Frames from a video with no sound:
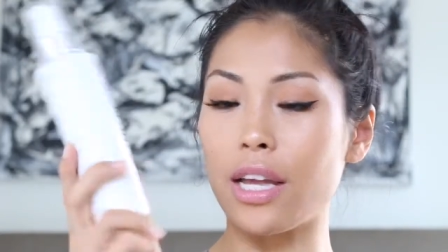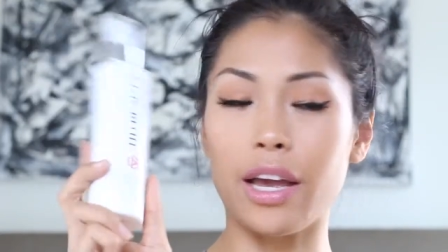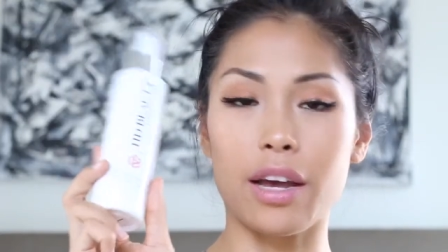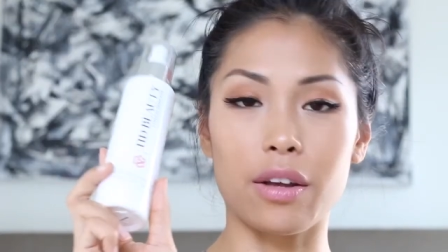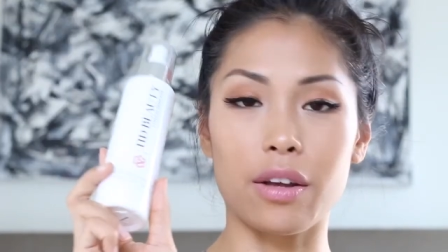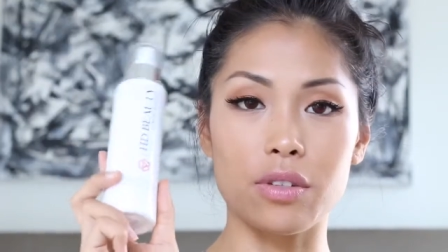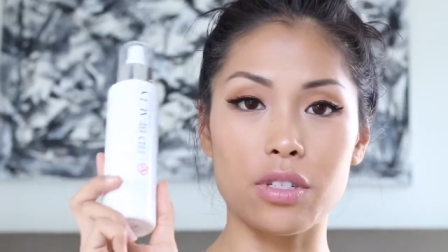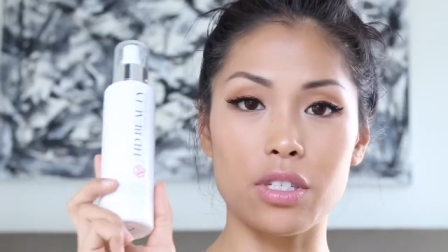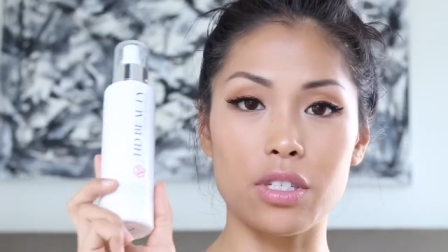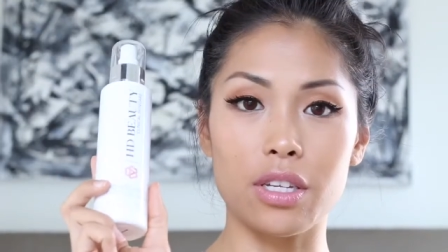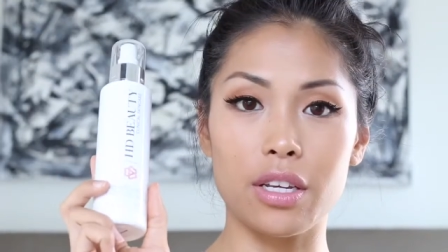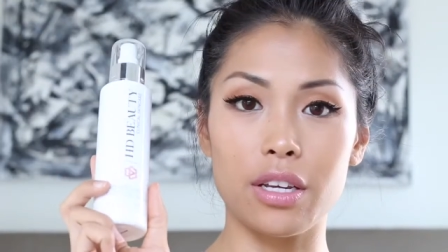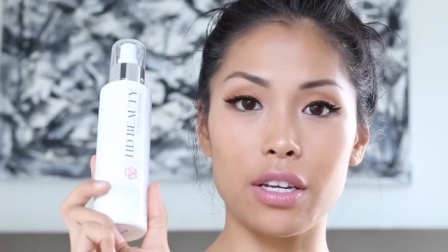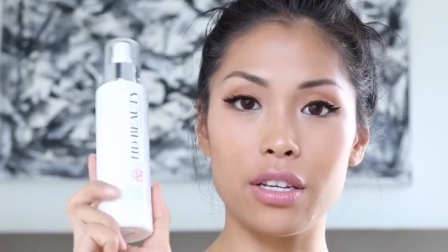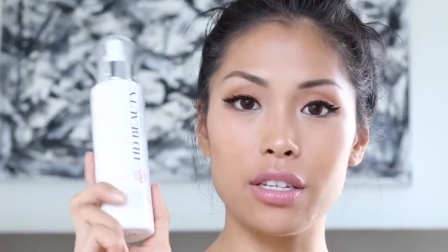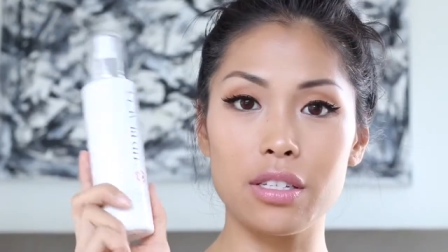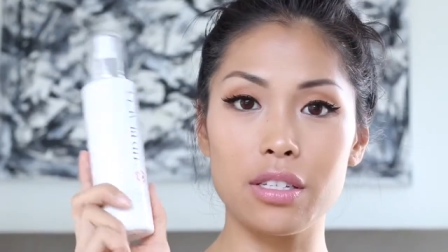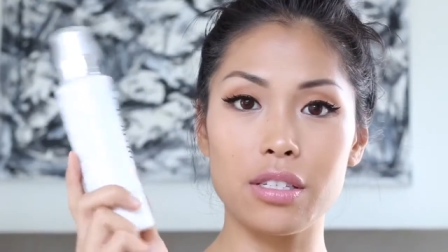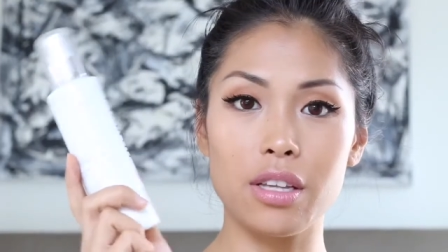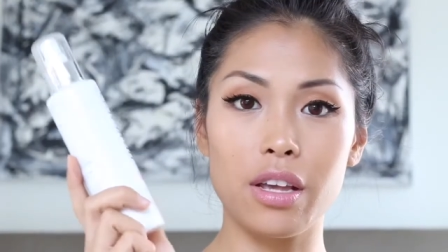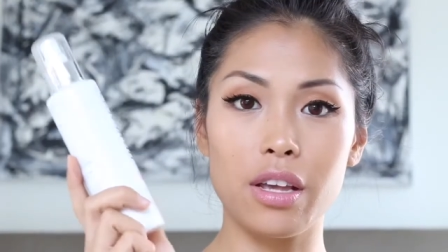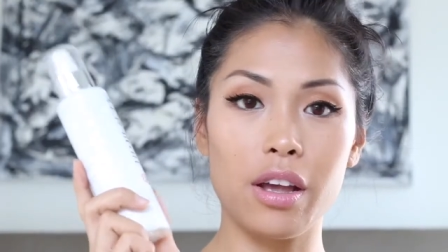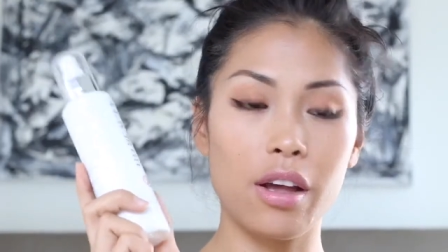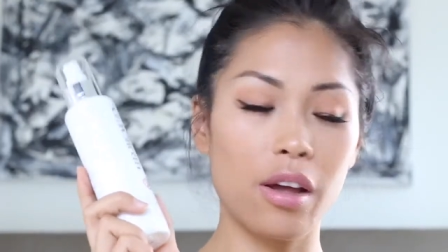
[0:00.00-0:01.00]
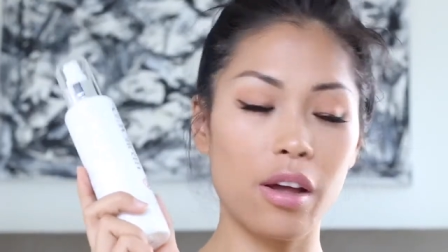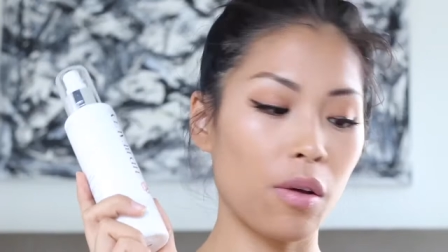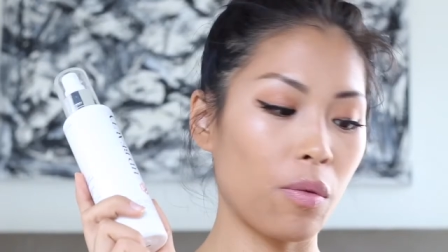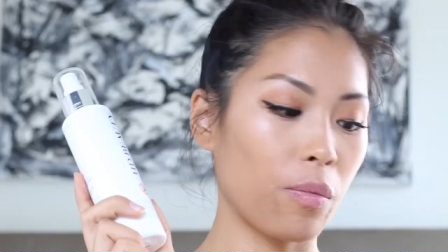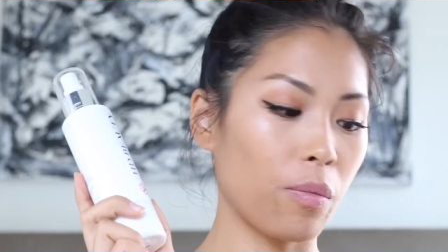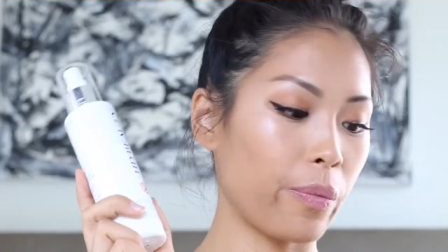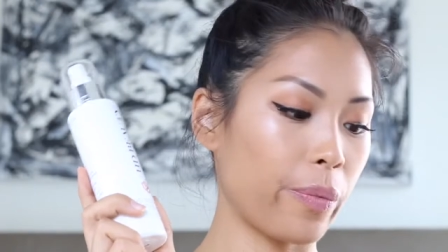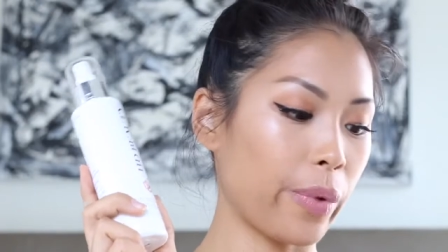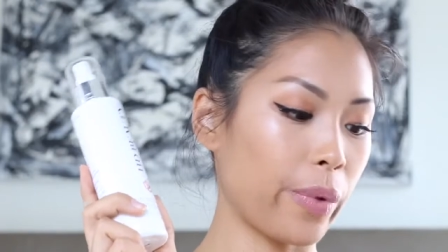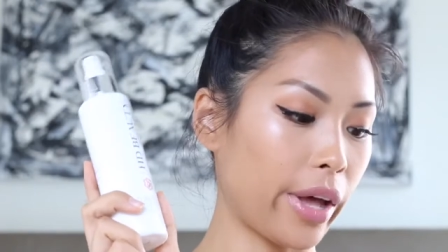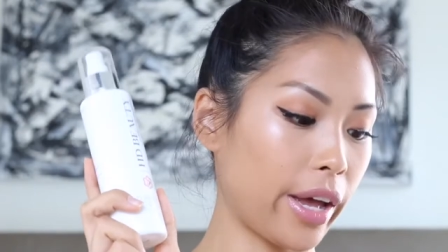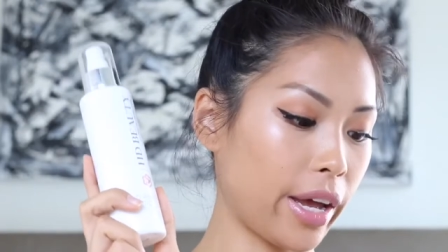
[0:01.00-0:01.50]
ounces,
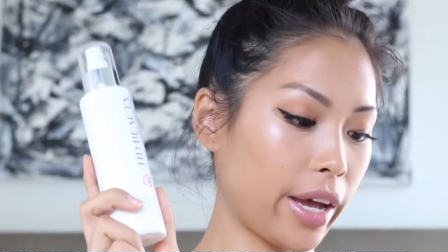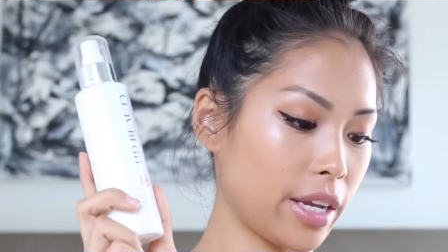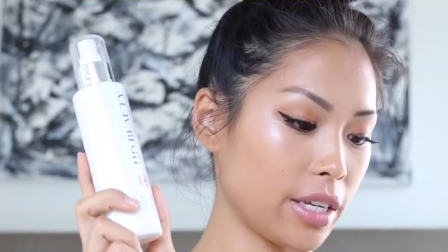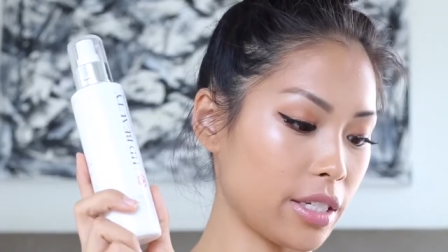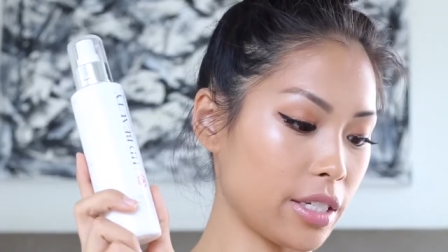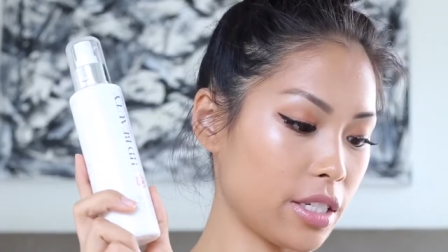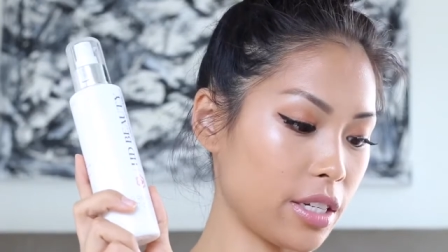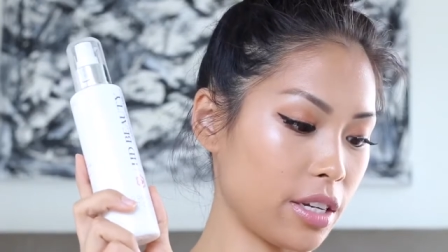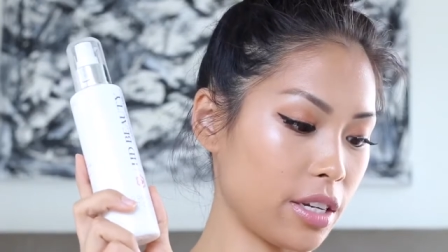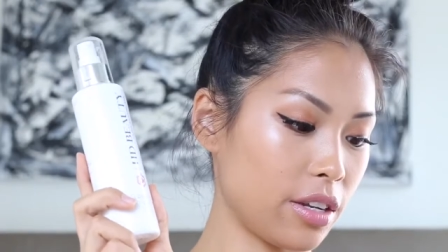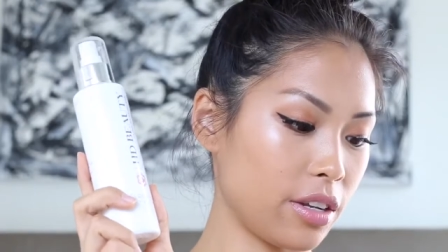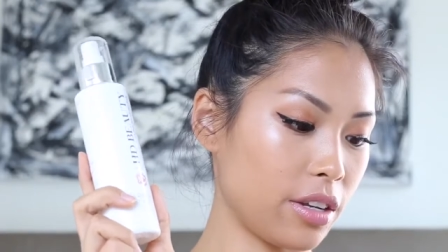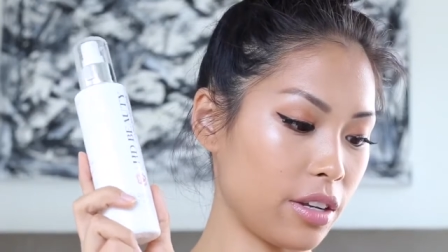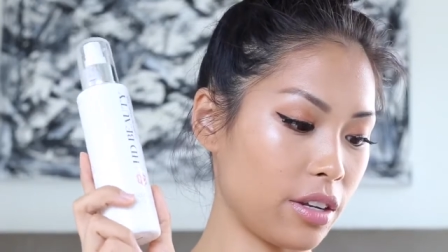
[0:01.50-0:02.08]
but